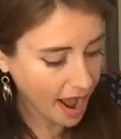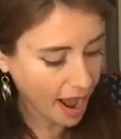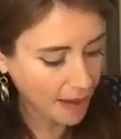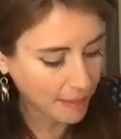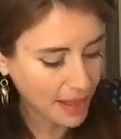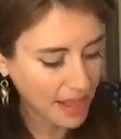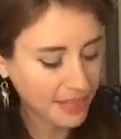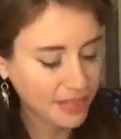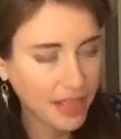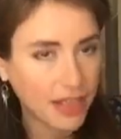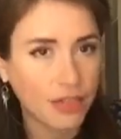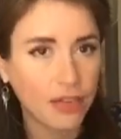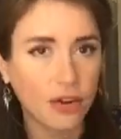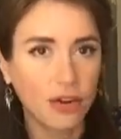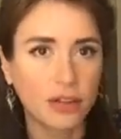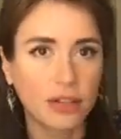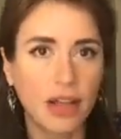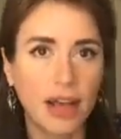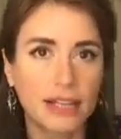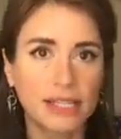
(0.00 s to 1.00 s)
Um, and then
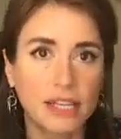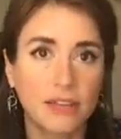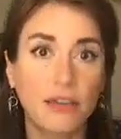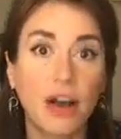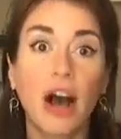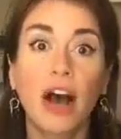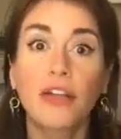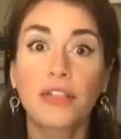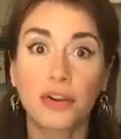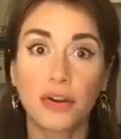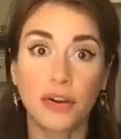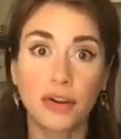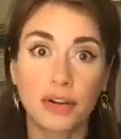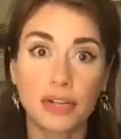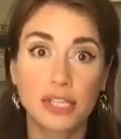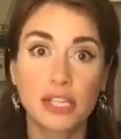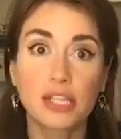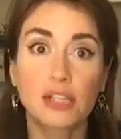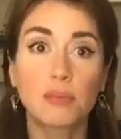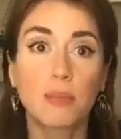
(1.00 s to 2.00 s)
there are lots of
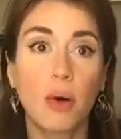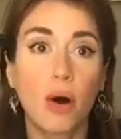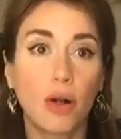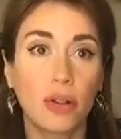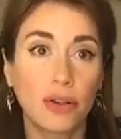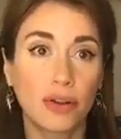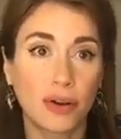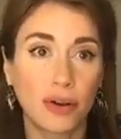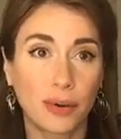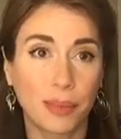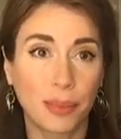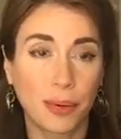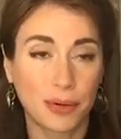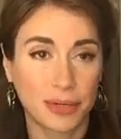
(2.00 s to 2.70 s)
other smaller